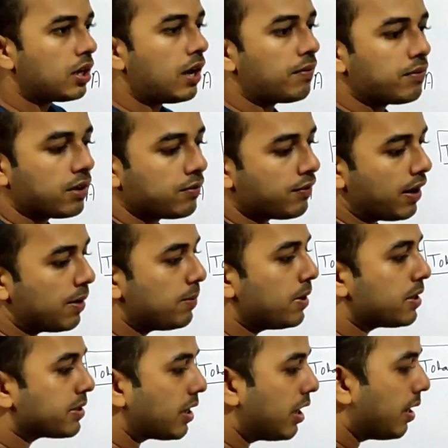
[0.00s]
After 5
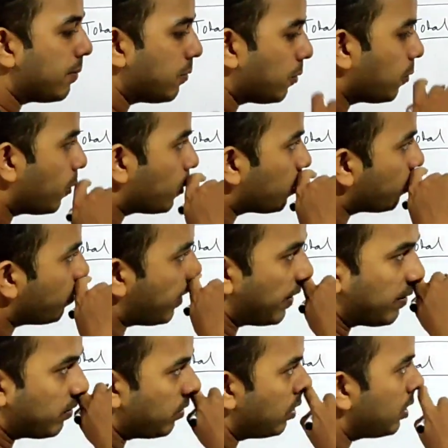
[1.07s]
years I have to go to
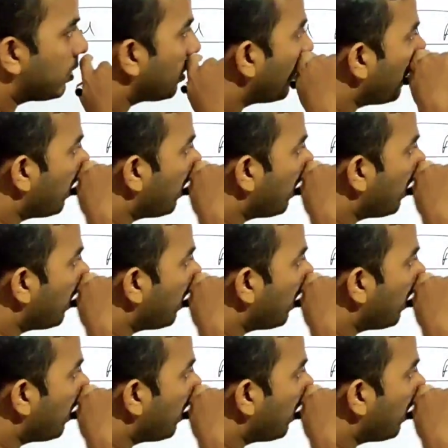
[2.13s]
bank with